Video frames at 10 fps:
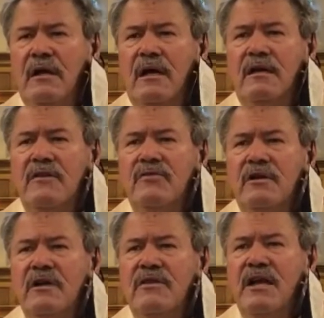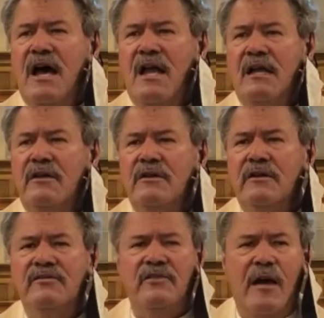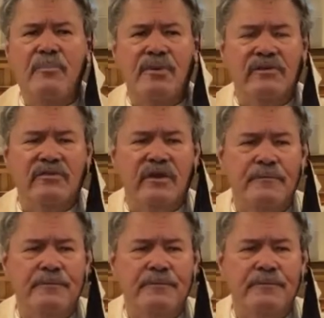and even the island of Cyprus.